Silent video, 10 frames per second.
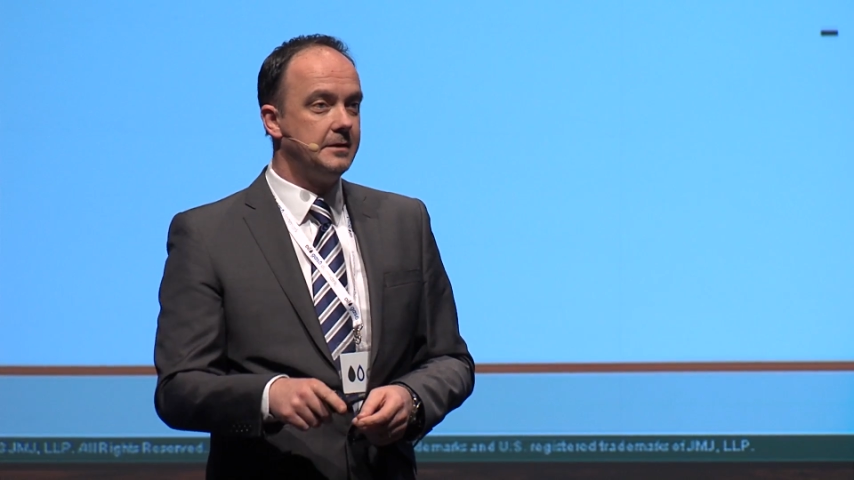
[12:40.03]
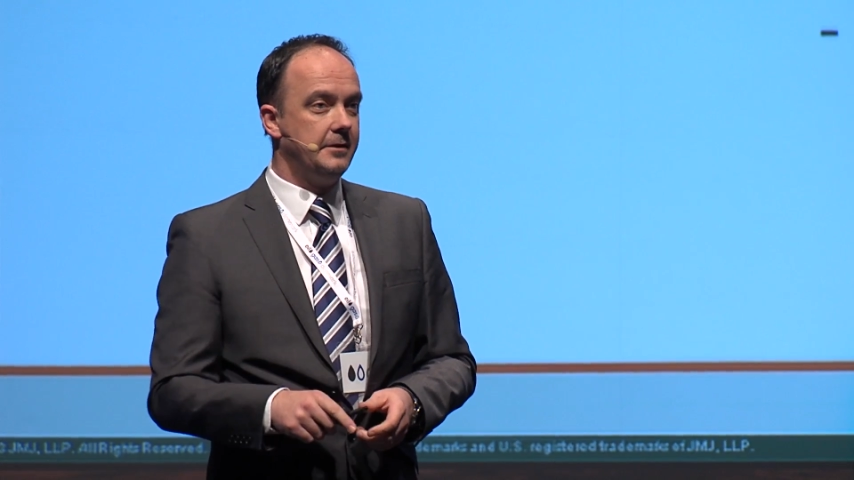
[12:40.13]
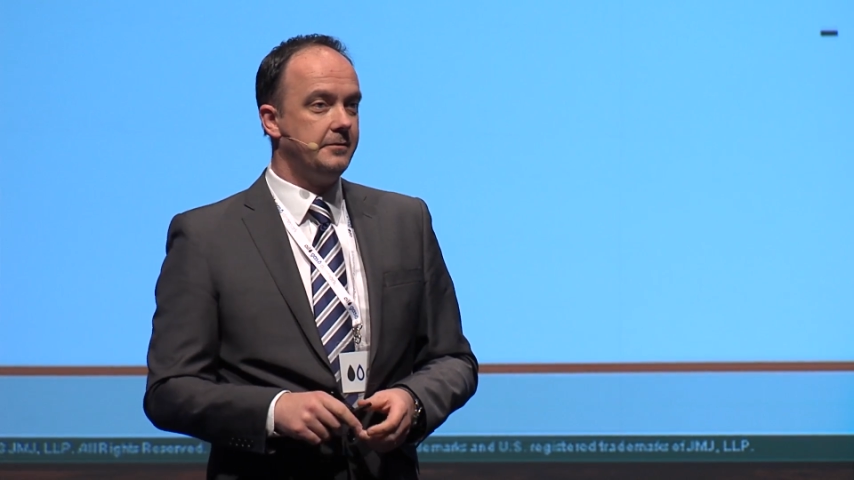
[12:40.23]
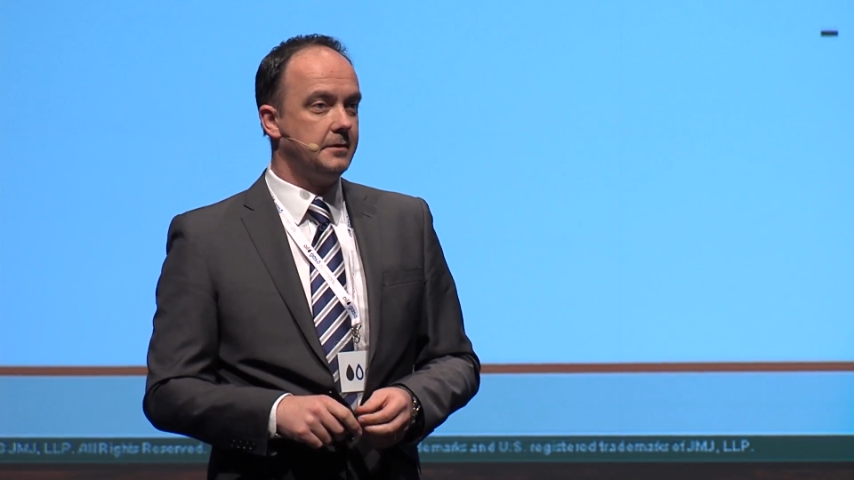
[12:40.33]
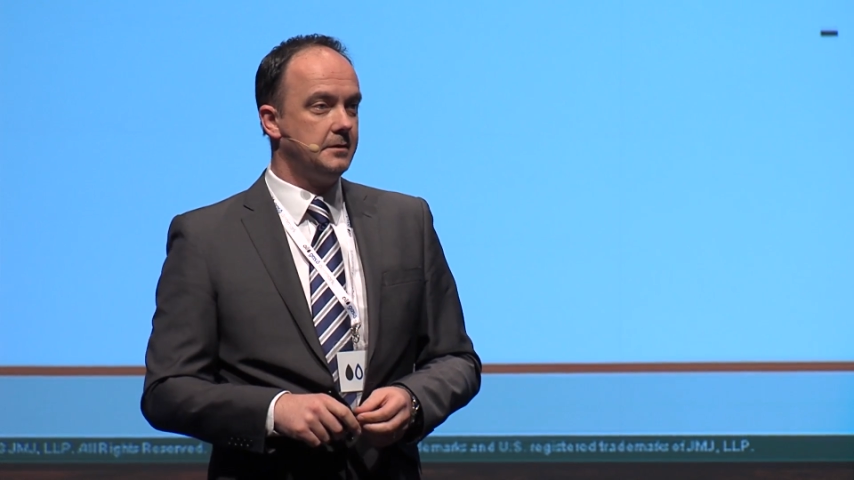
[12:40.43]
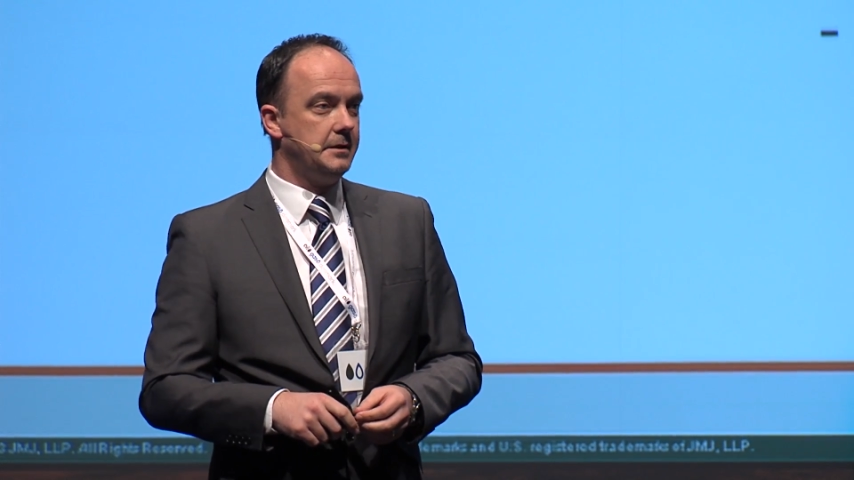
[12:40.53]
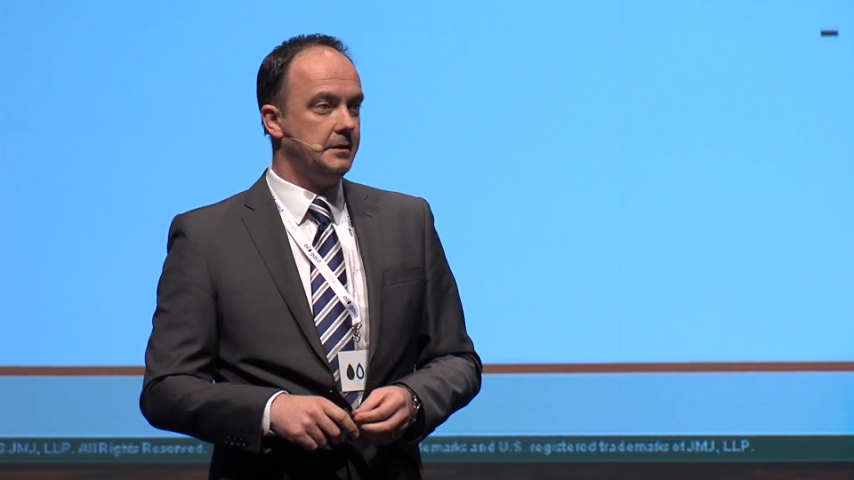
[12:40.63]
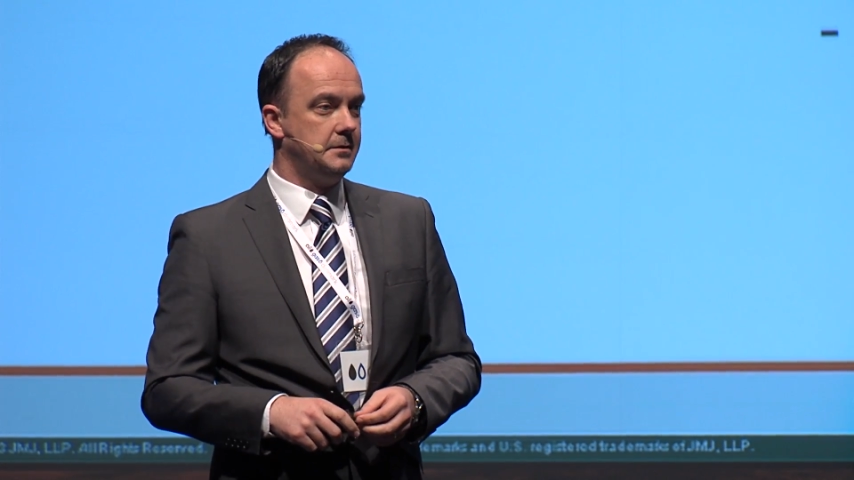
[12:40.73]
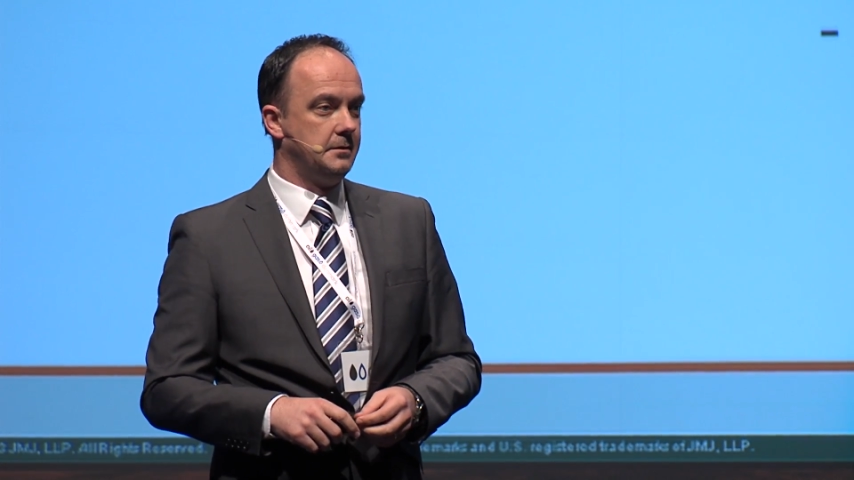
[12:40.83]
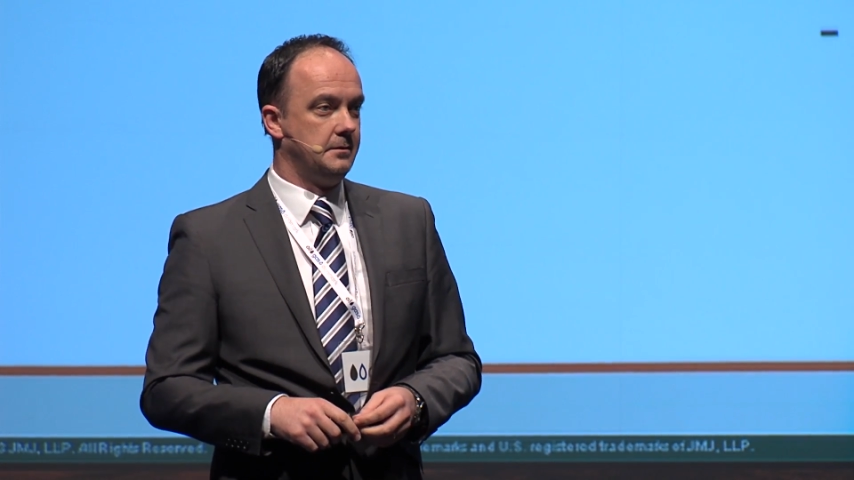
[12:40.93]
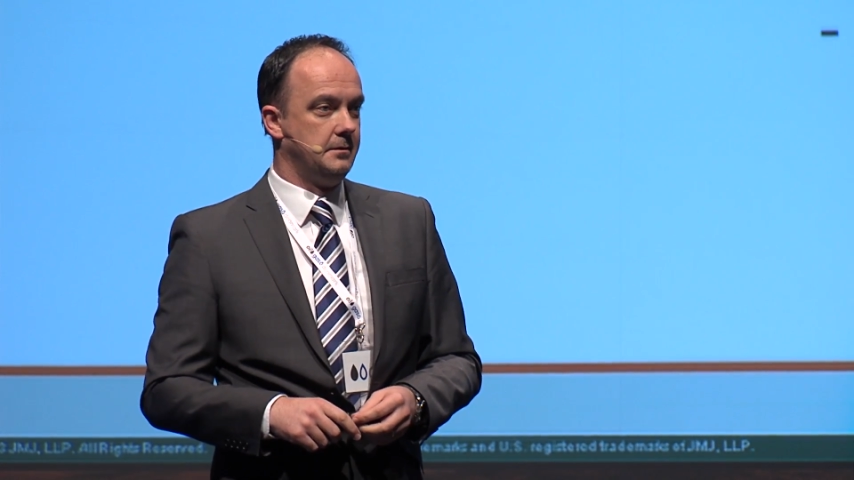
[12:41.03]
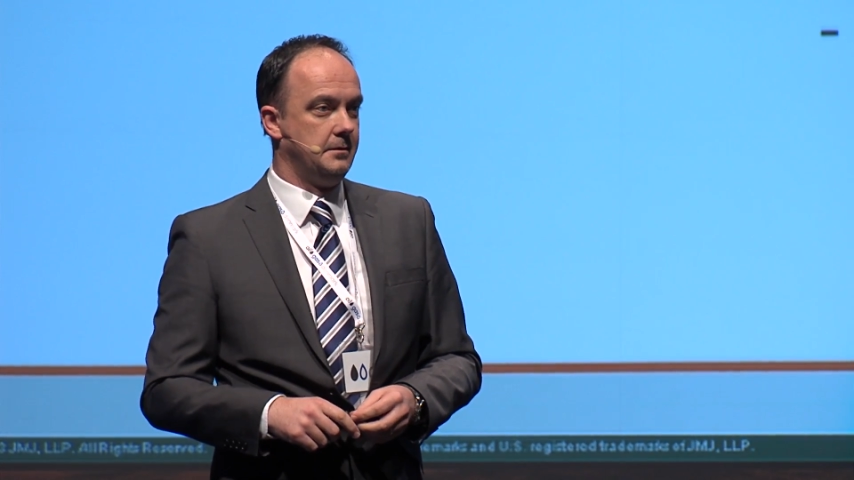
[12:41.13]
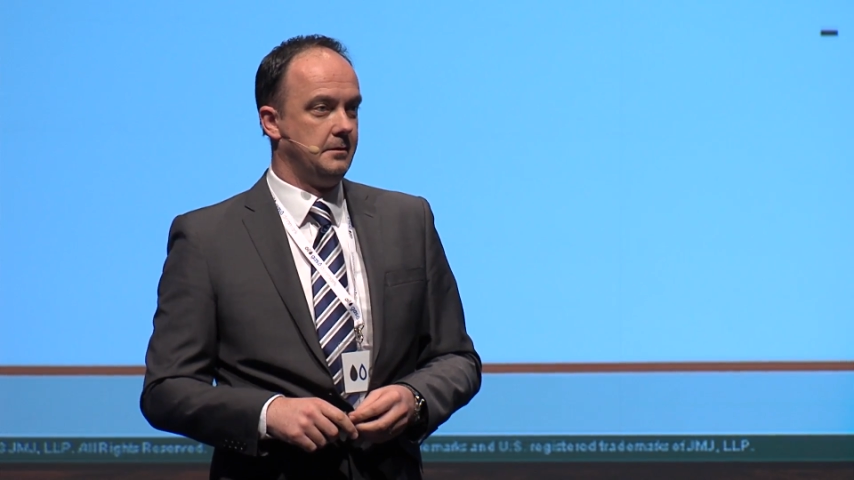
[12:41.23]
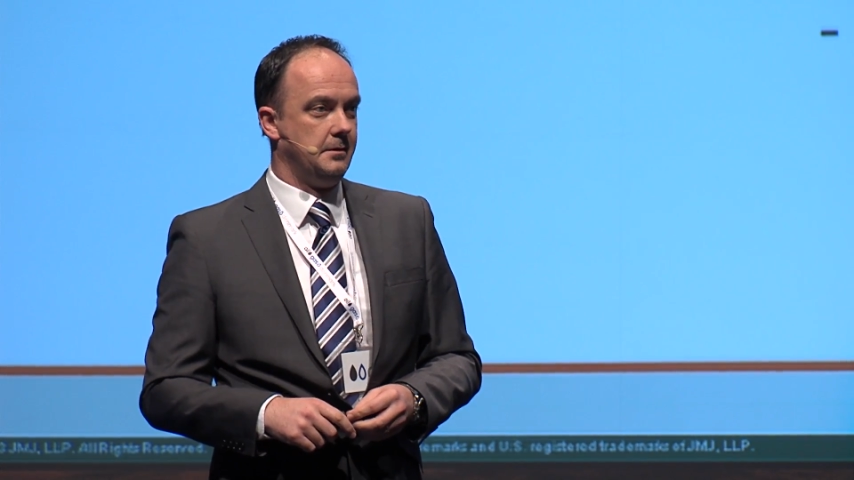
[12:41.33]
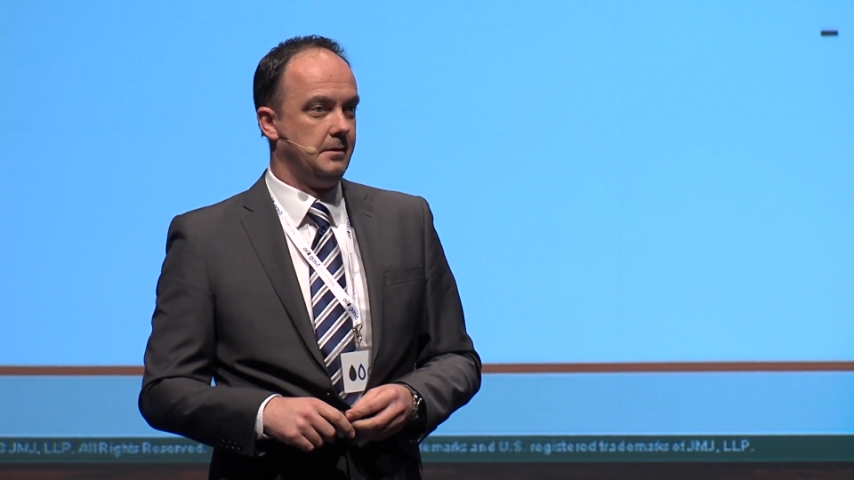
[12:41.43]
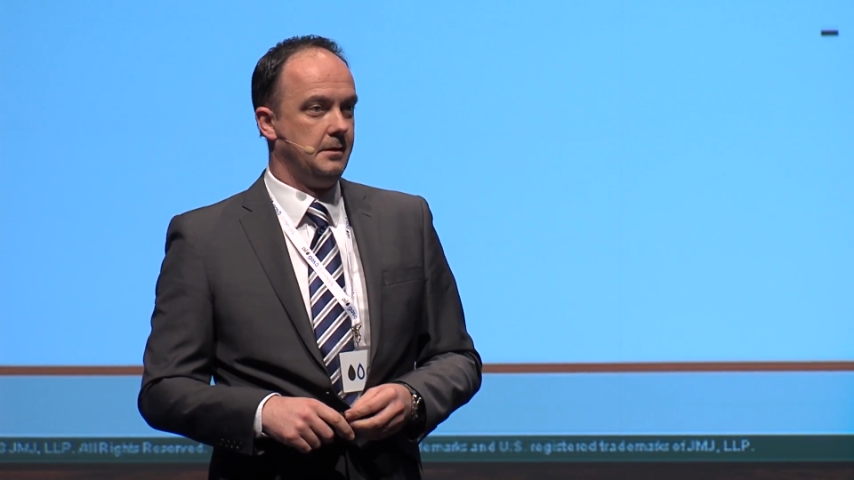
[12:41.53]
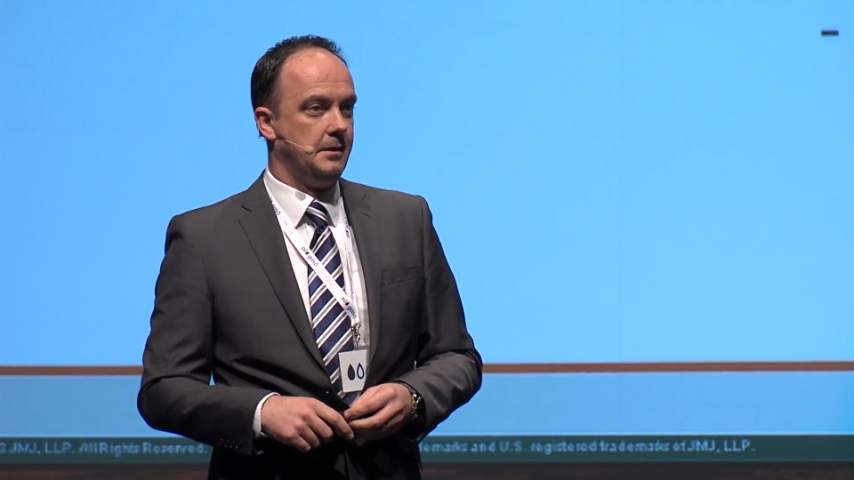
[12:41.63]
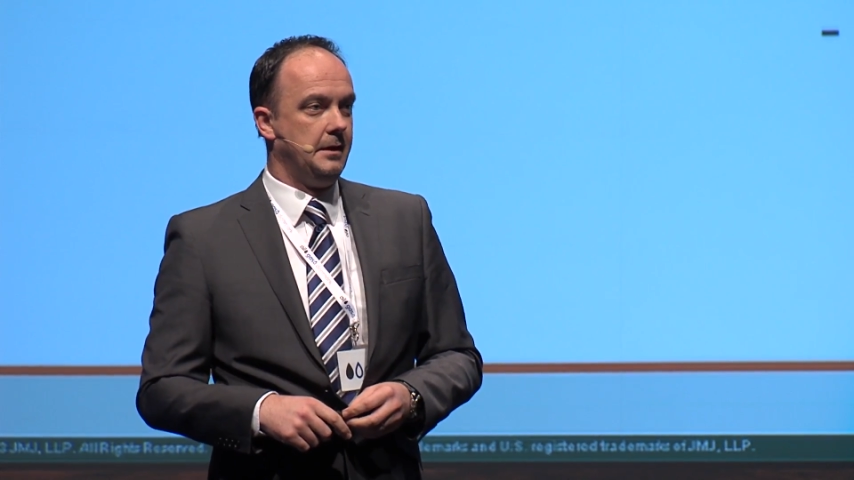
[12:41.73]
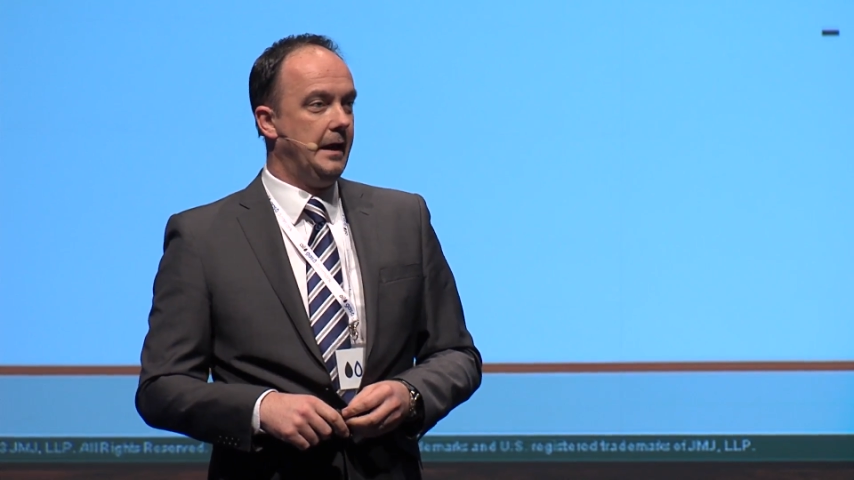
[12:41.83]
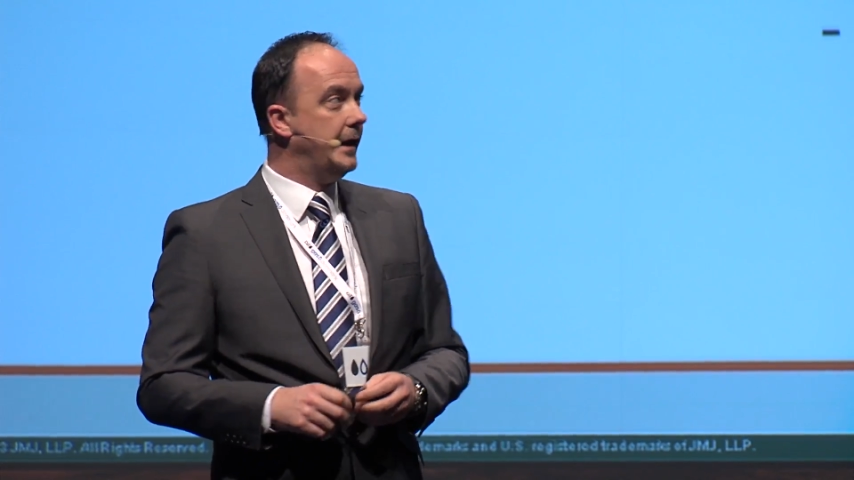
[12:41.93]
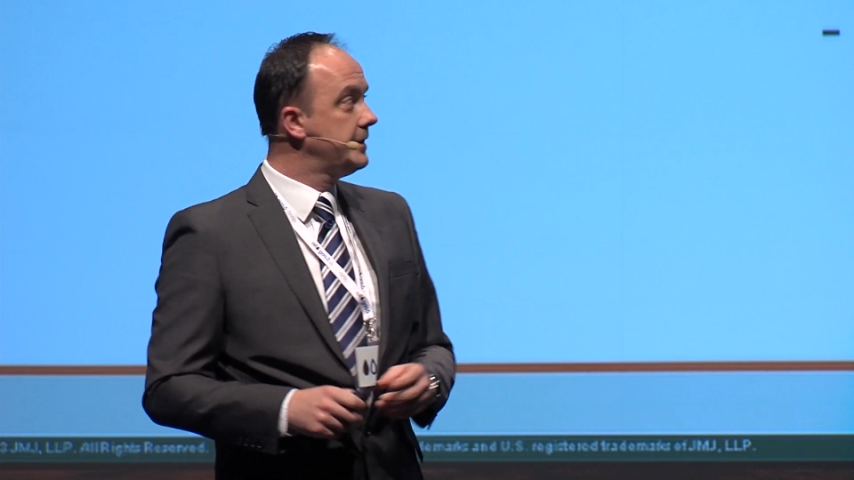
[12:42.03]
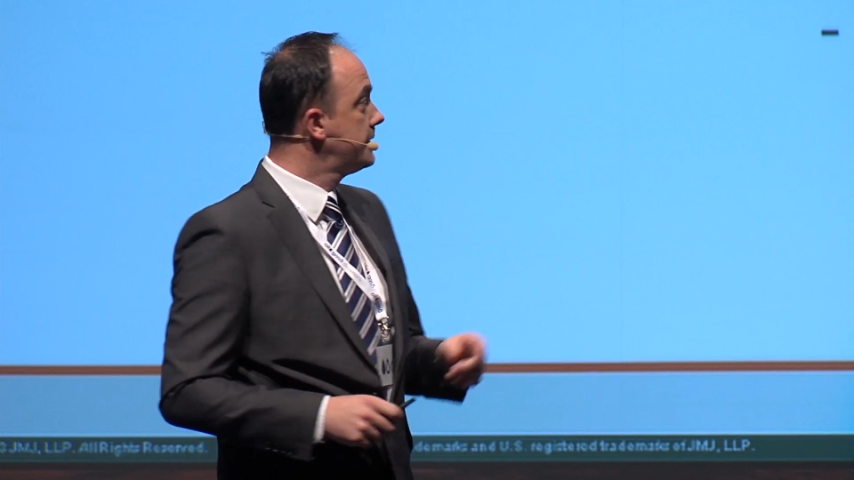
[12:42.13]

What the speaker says: difficulties. And